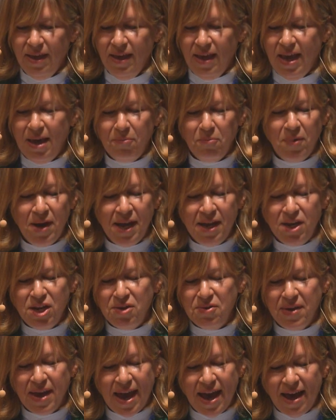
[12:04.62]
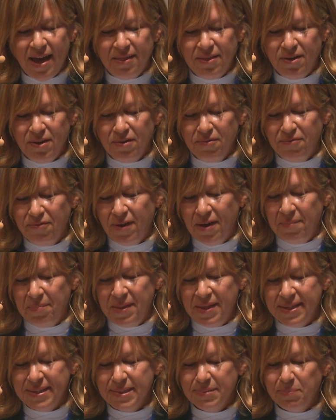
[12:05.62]
And when you gather from
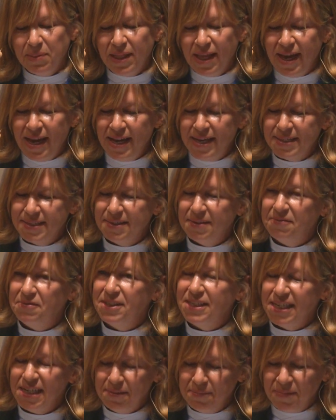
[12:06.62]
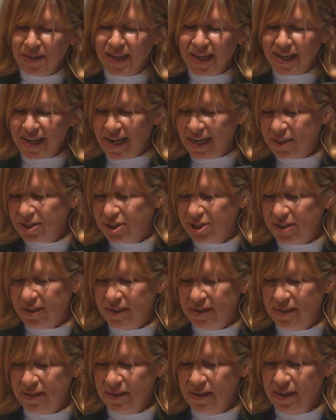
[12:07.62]
this place of deep
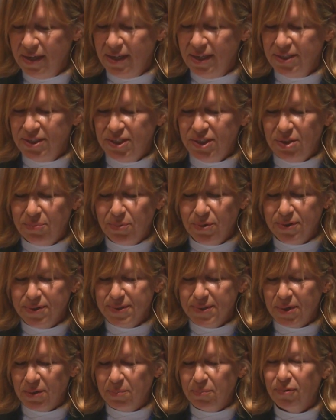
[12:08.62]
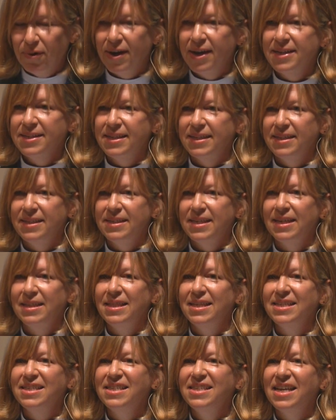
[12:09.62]
connection to the personal presence at
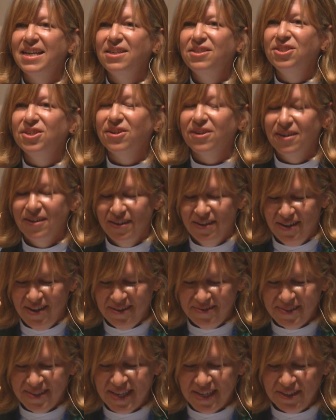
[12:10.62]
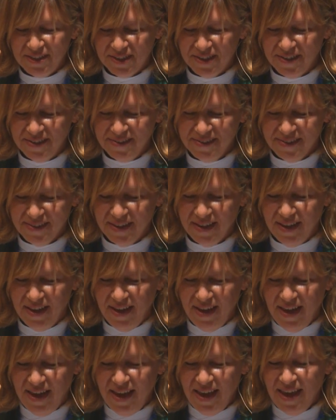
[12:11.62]
the center of centers,
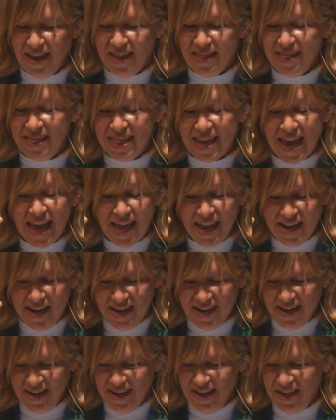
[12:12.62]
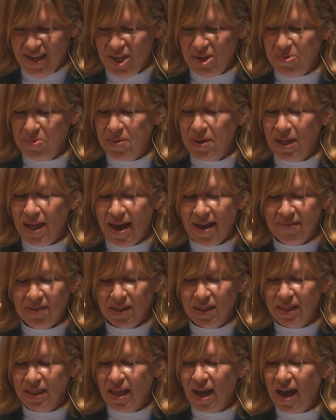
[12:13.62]
then you will have
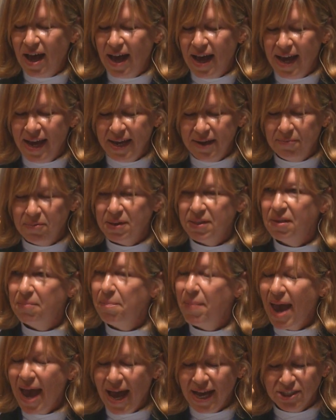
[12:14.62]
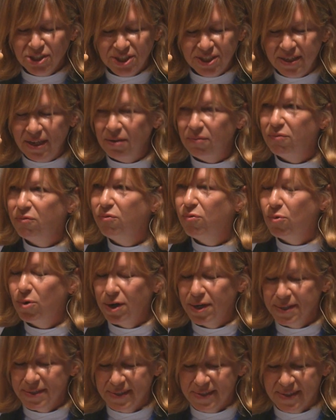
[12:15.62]
aligned with the passionate
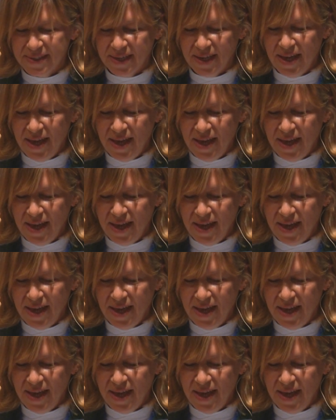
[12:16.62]
force